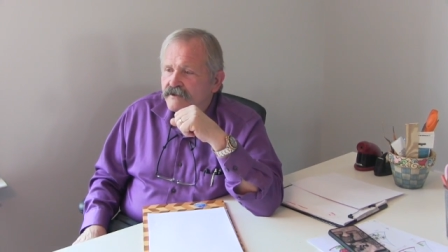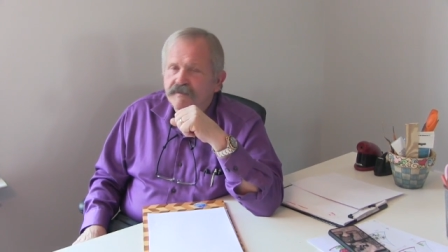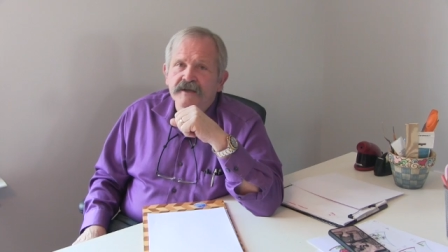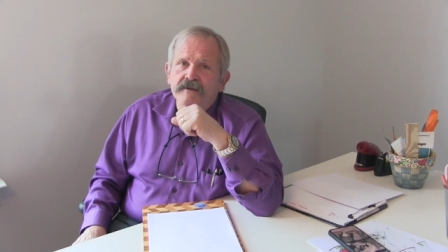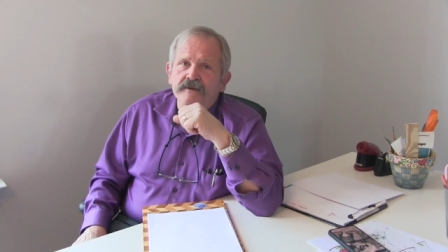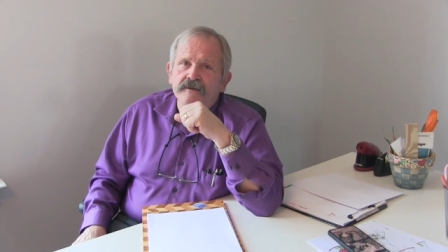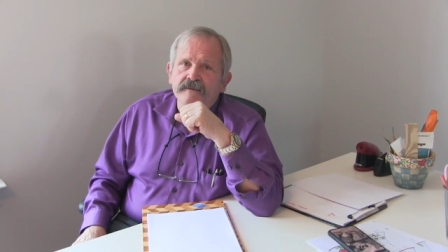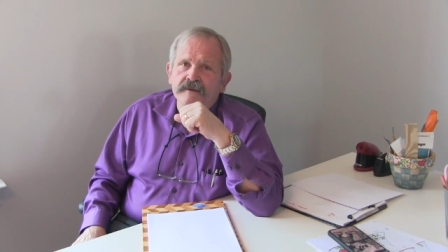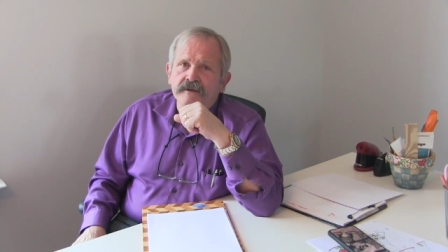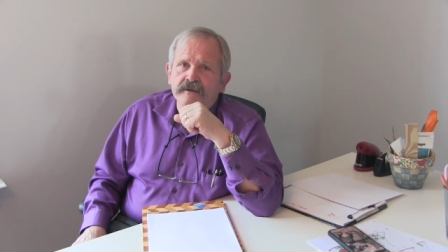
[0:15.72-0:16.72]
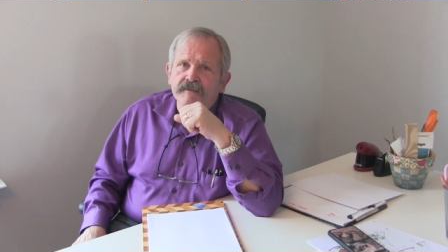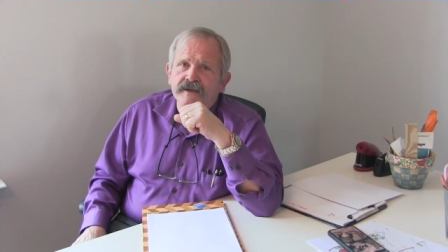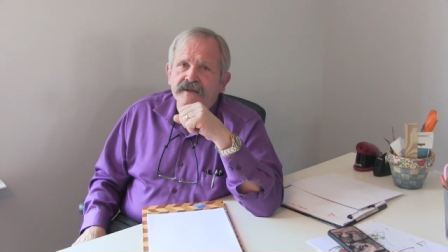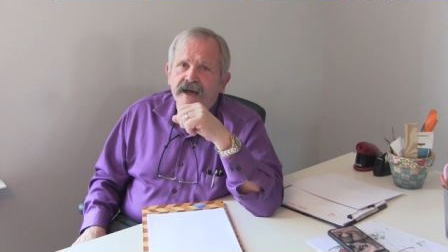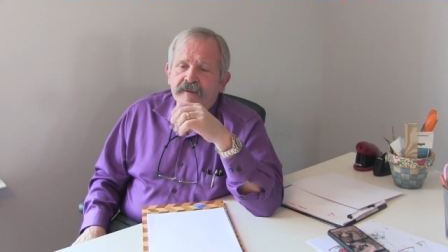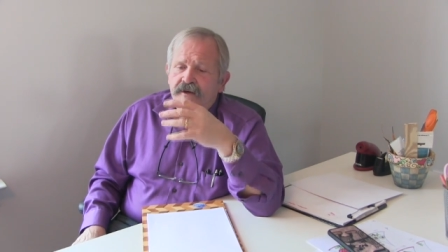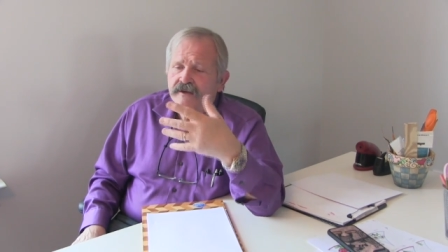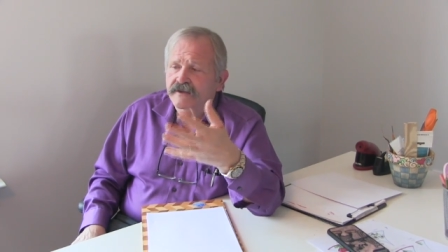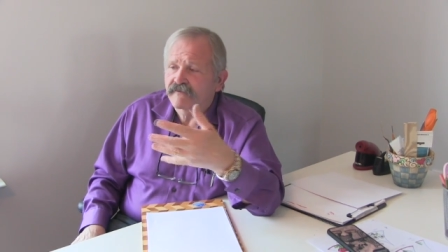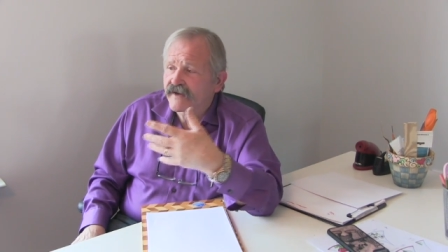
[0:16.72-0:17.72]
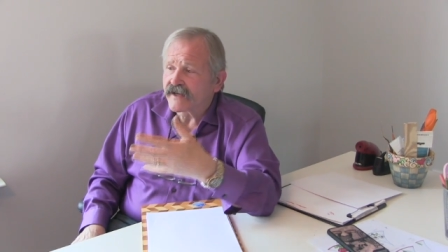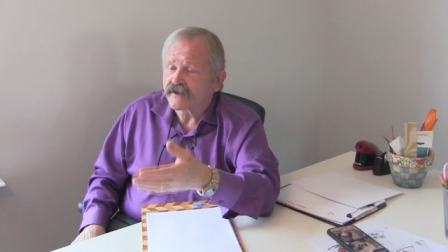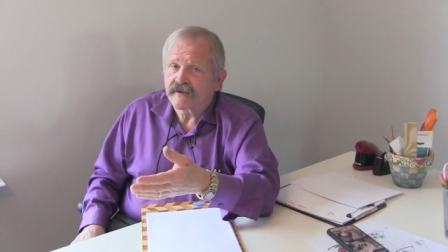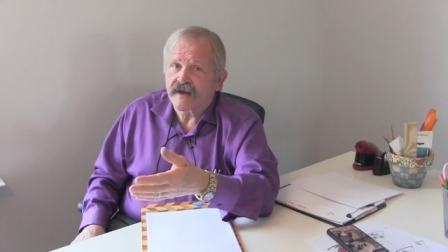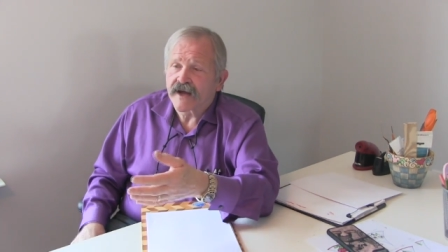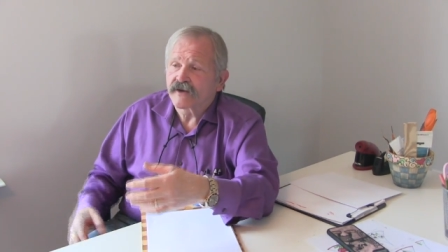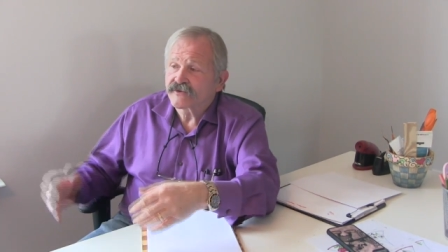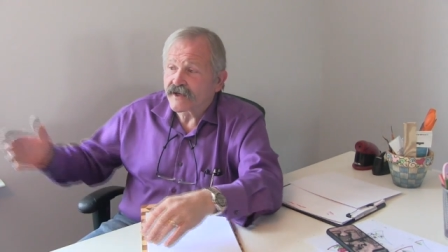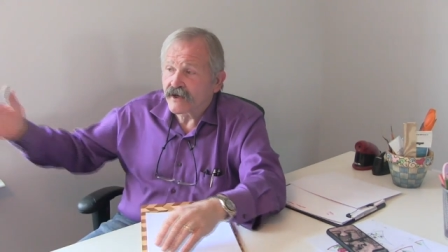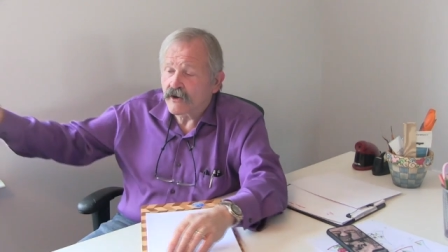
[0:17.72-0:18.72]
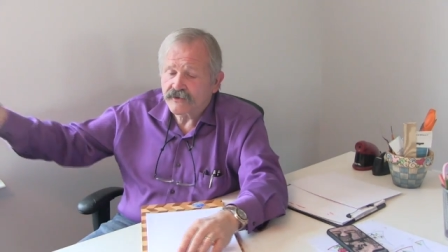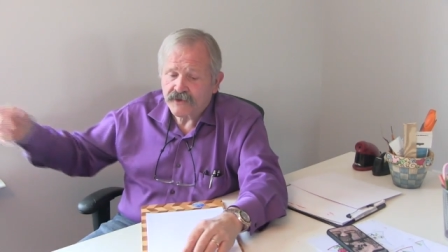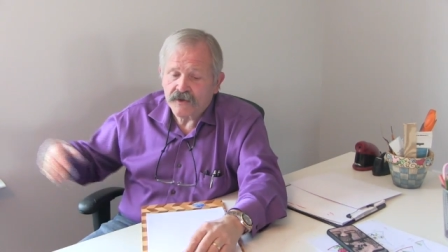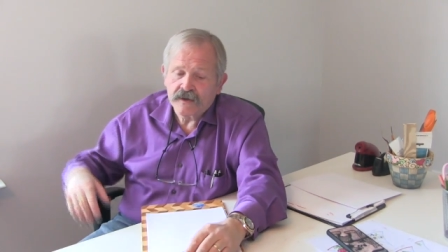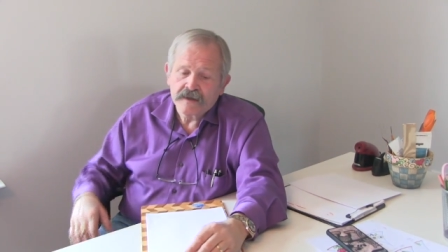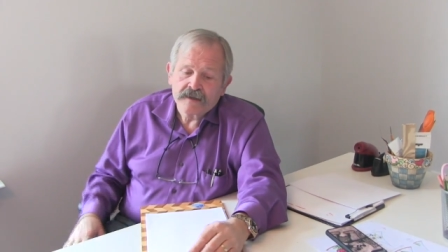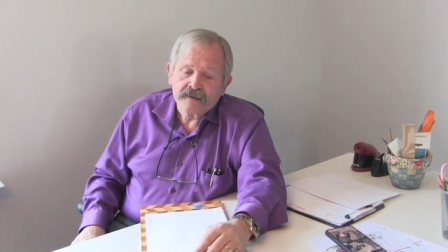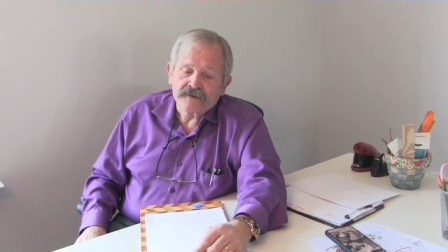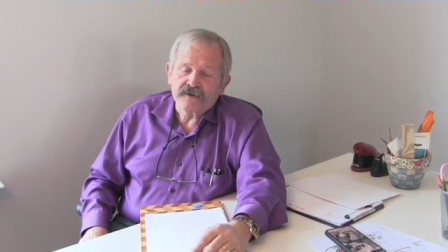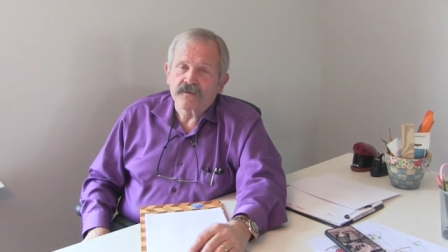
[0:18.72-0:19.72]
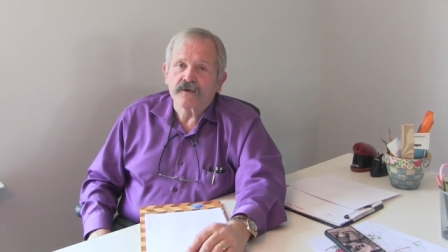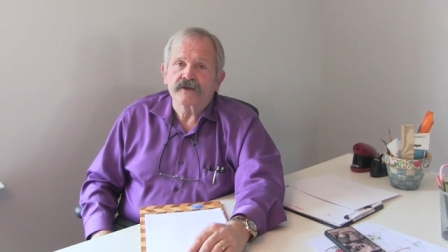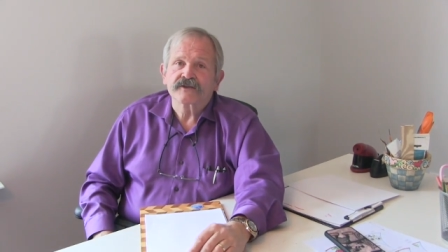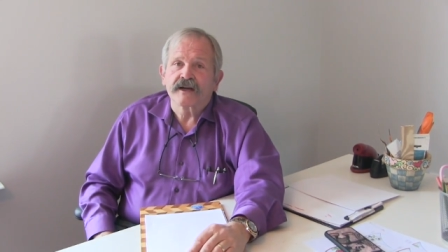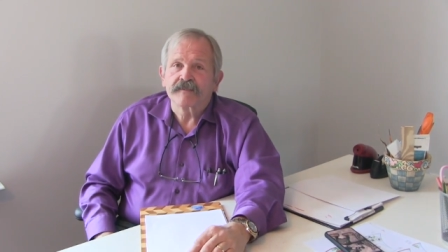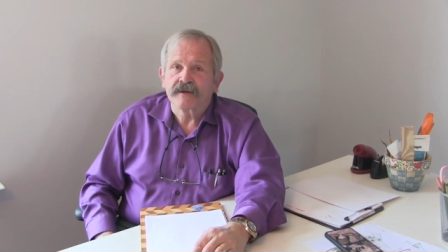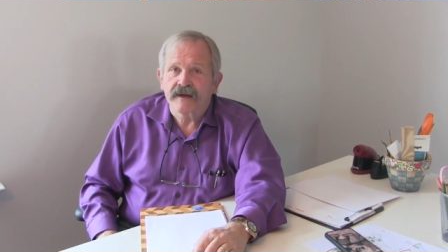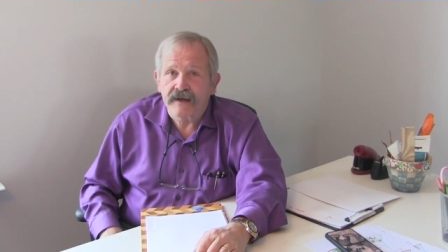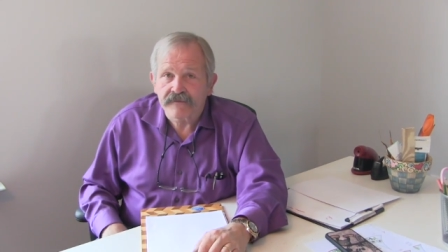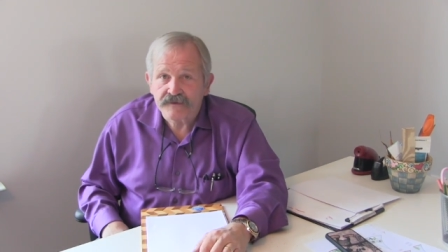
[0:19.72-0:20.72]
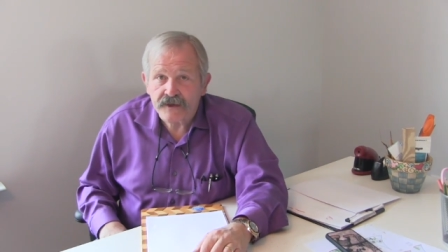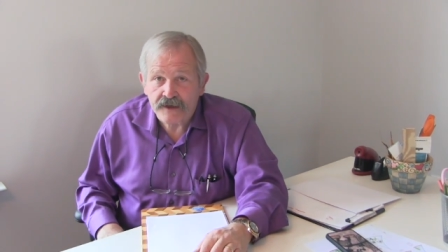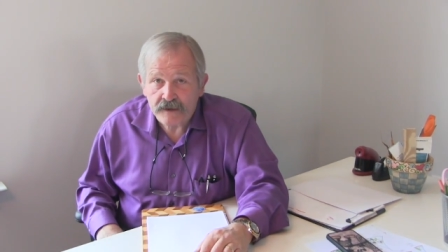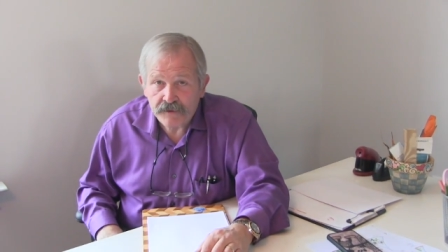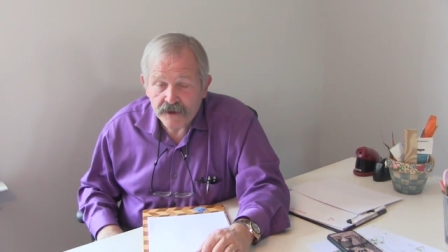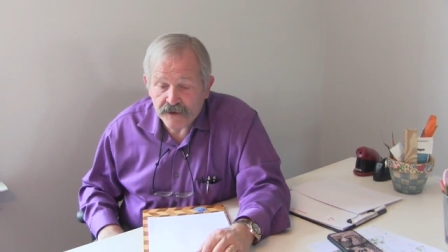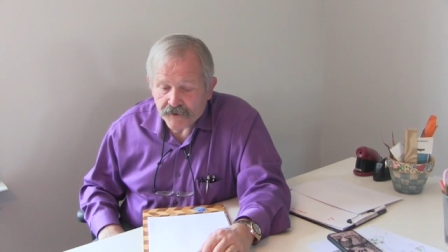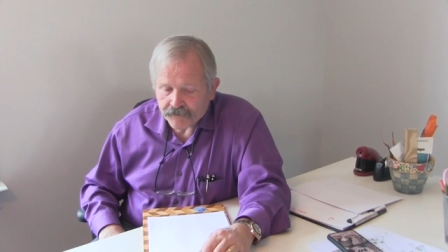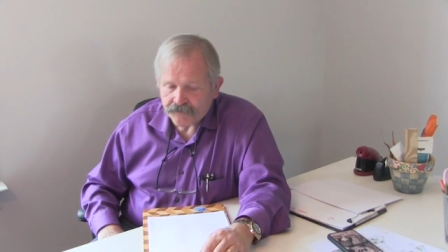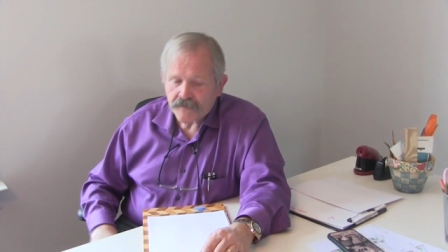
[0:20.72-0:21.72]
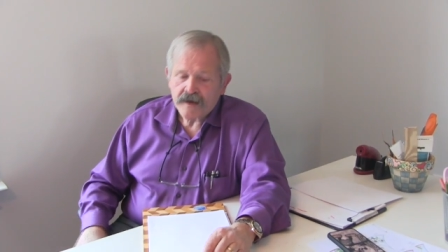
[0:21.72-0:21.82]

spend a good little bit of time here, and it's convenient to the house and also to the workshop that I have set up here